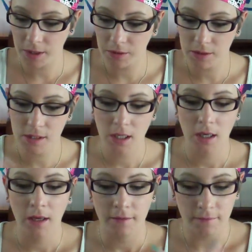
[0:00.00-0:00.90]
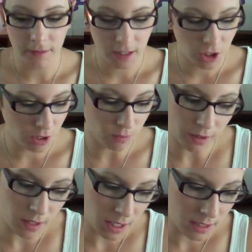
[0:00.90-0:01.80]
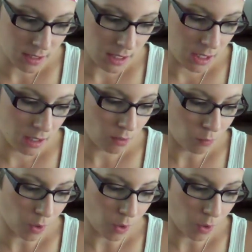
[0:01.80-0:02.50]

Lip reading: mils, VG with nicotine